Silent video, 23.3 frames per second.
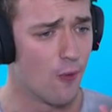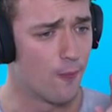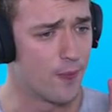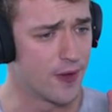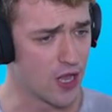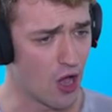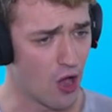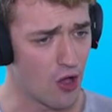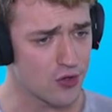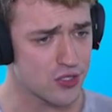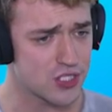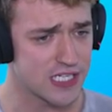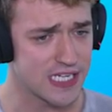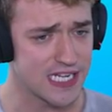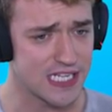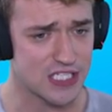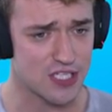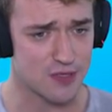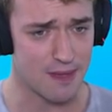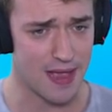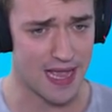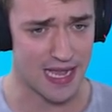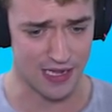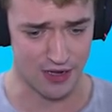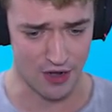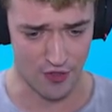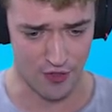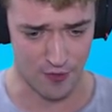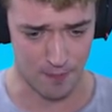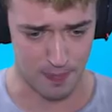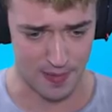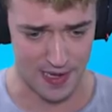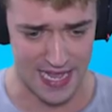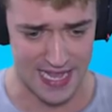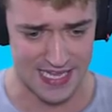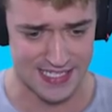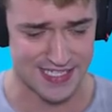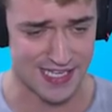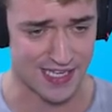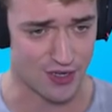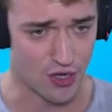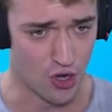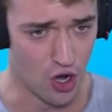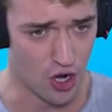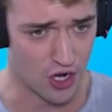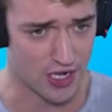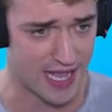We also need to make another
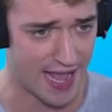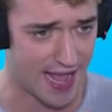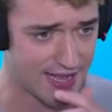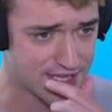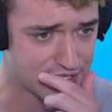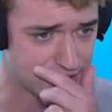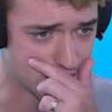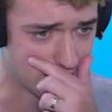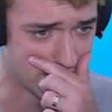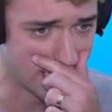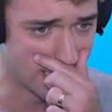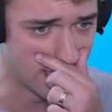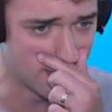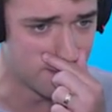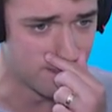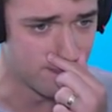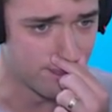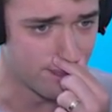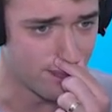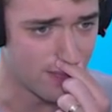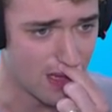plastic hook, actually.